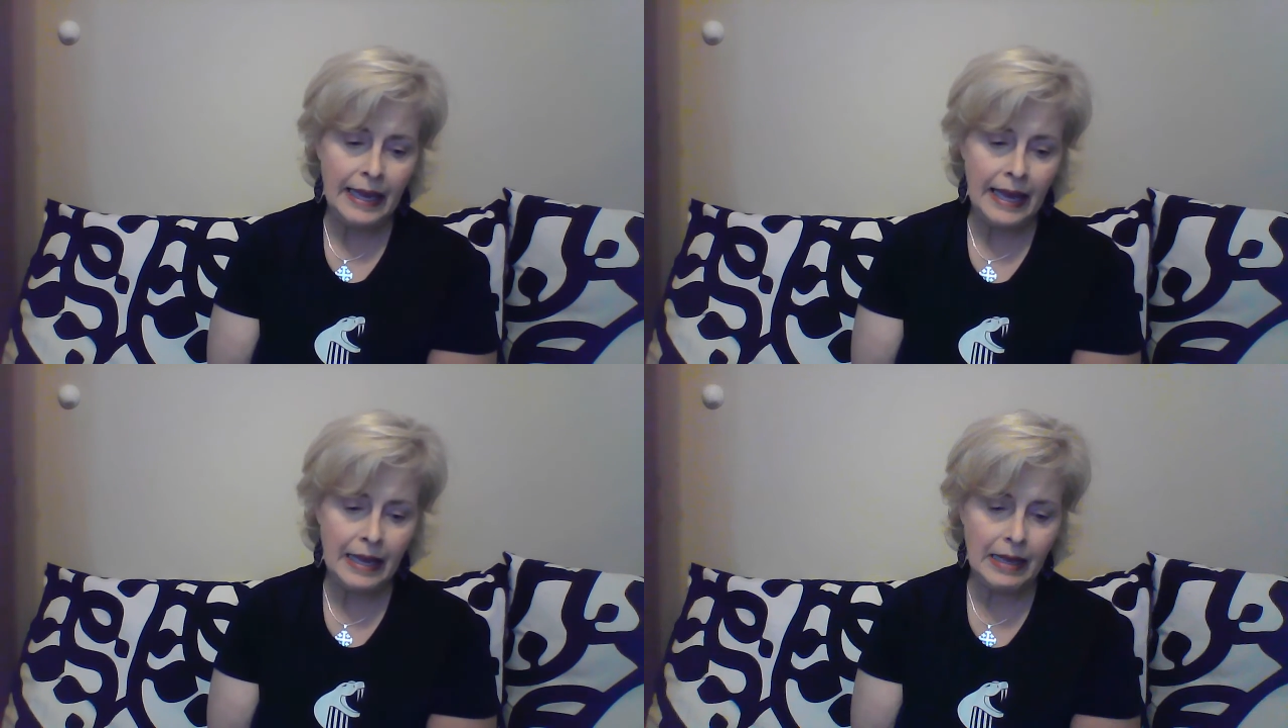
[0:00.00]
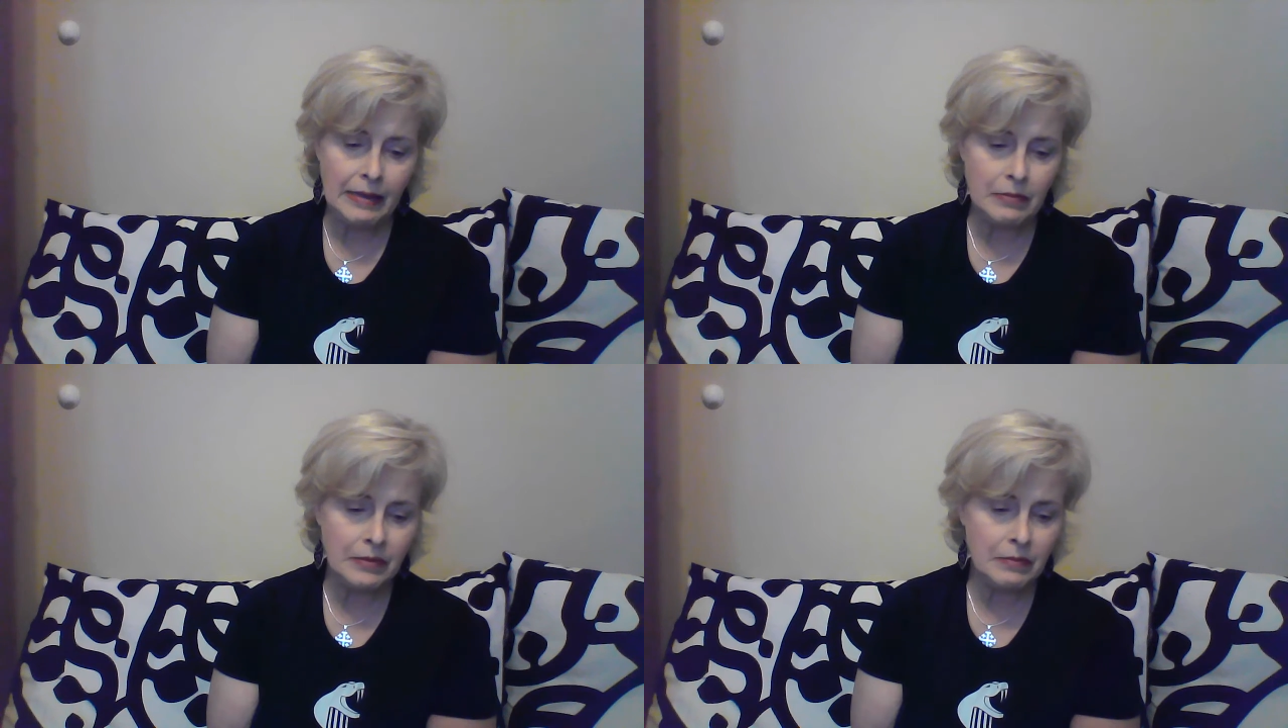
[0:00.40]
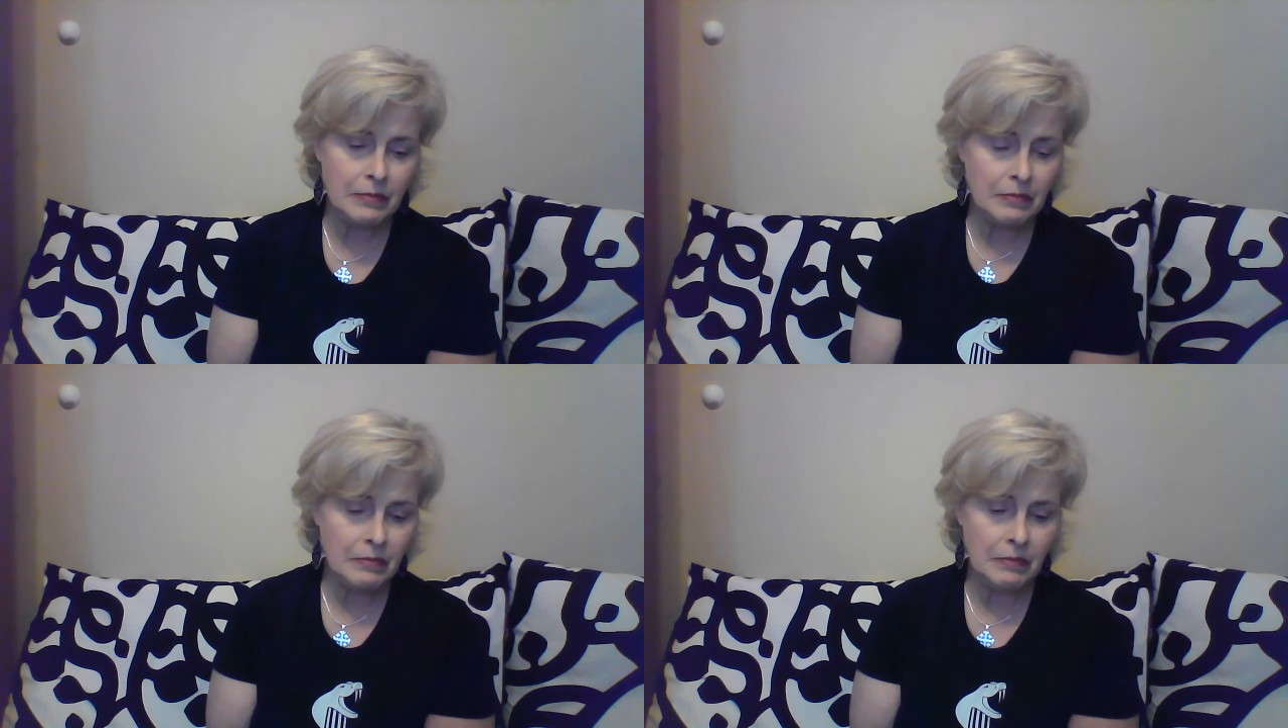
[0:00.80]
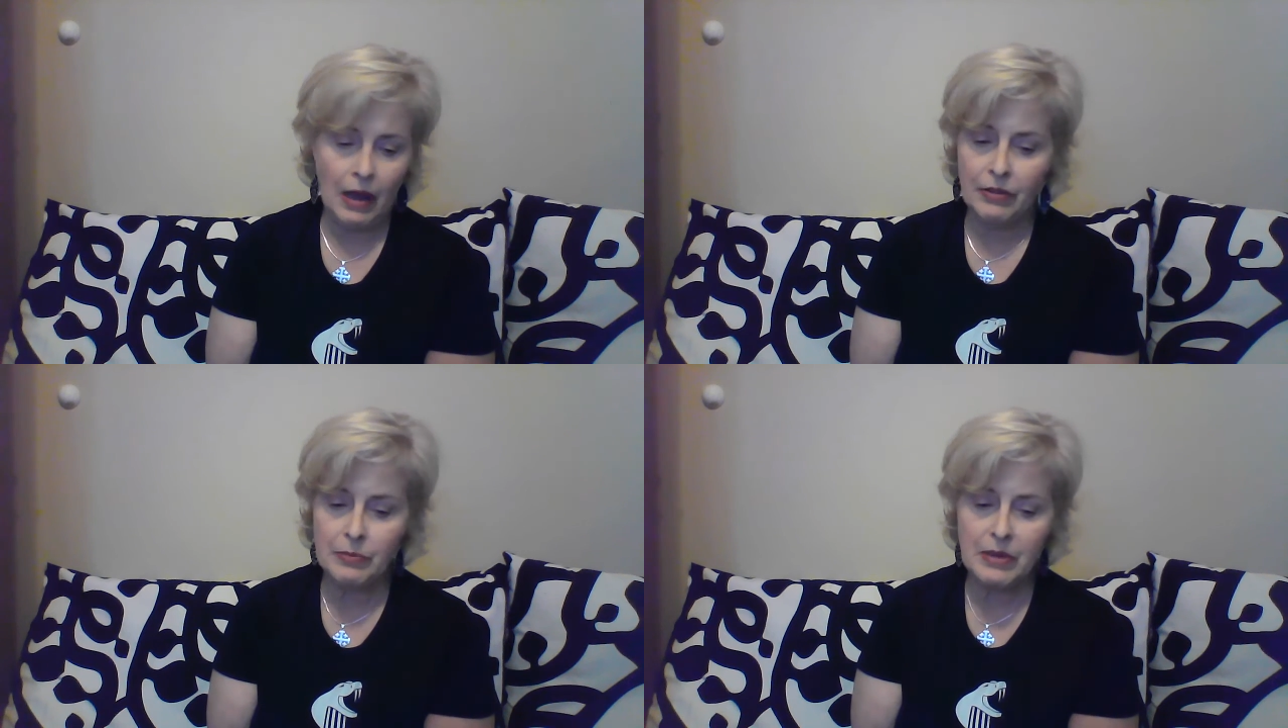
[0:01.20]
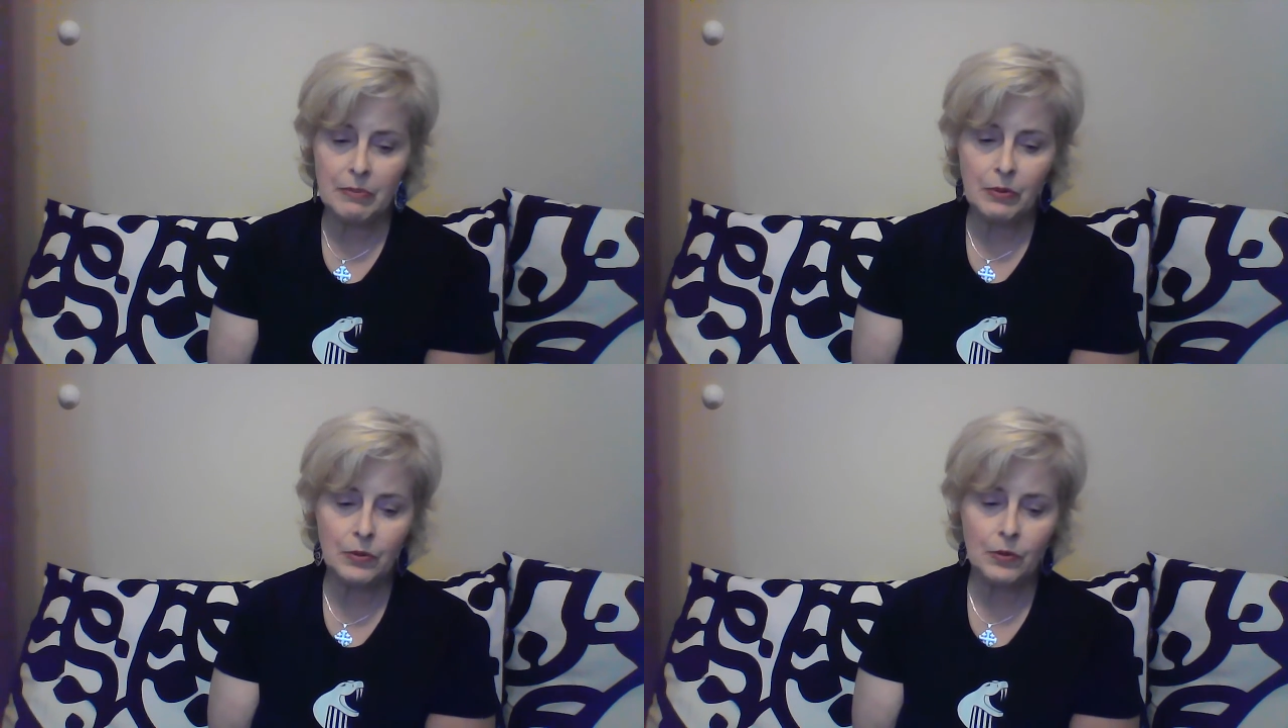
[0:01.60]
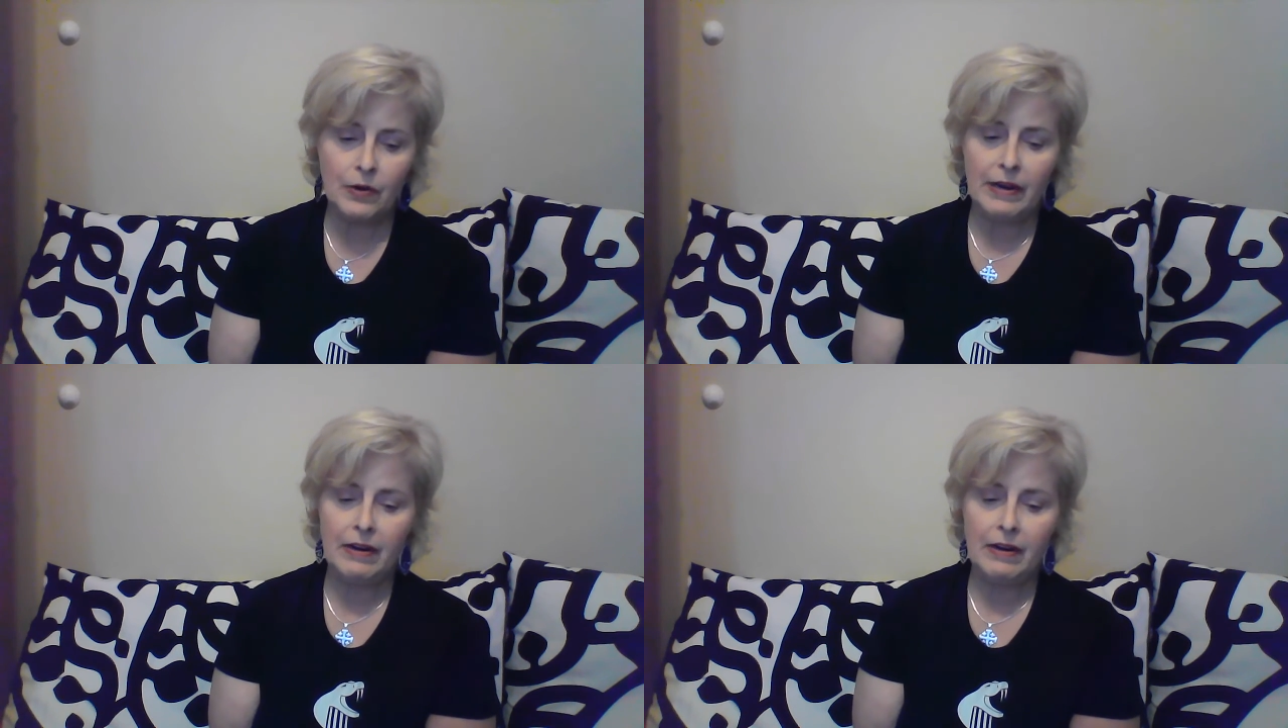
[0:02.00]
and other people who